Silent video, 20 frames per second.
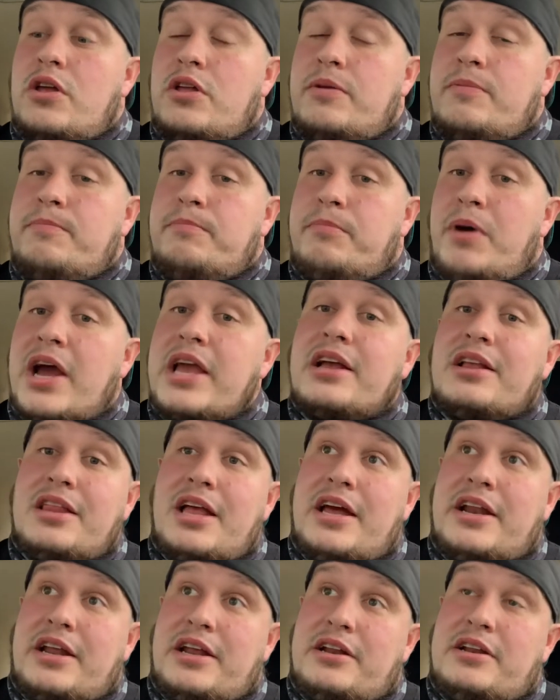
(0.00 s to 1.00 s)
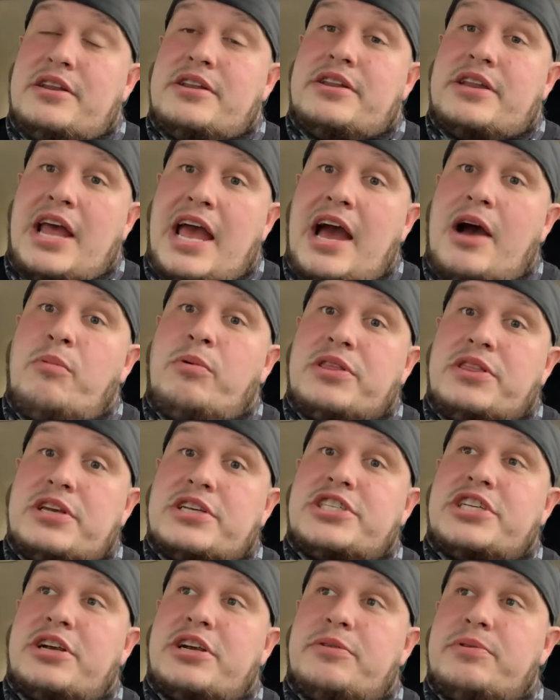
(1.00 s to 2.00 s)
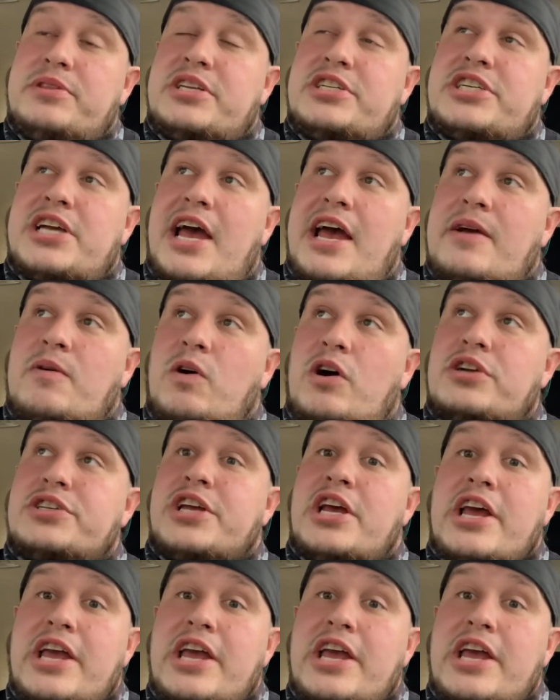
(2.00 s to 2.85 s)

Mike Glennon, now with this year with the Jaguars,